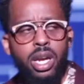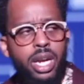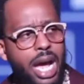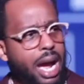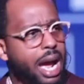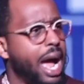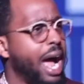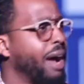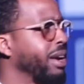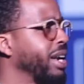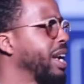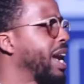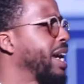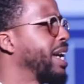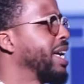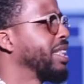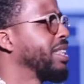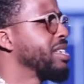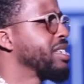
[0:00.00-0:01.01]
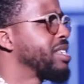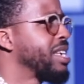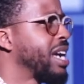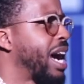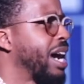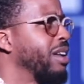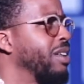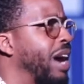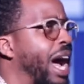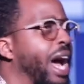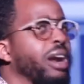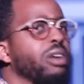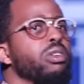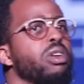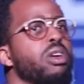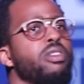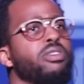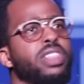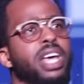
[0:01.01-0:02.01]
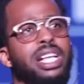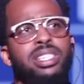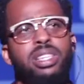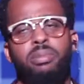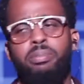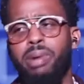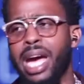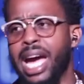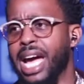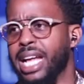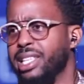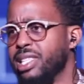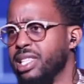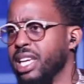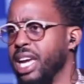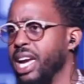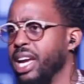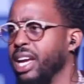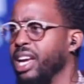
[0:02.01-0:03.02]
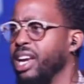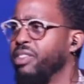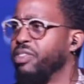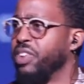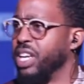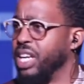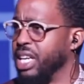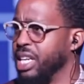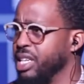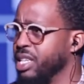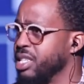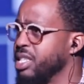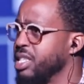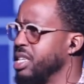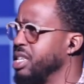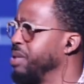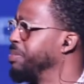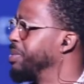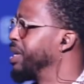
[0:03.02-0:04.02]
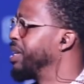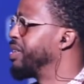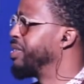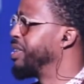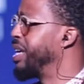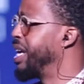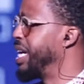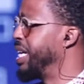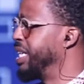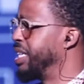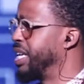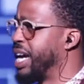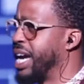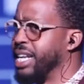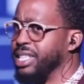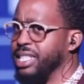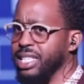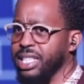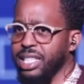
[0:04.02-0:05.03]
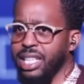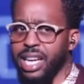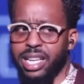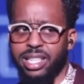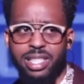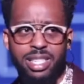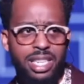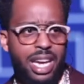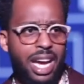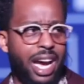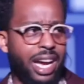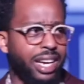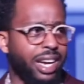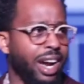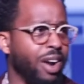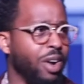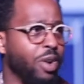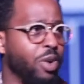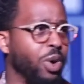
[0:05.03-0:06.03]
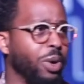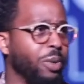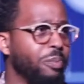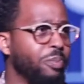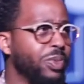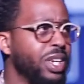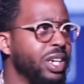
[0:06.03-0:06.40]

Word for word: Now, how did I get this title? I don't know if that's a bad saying. If it is, email nate at tkci.org.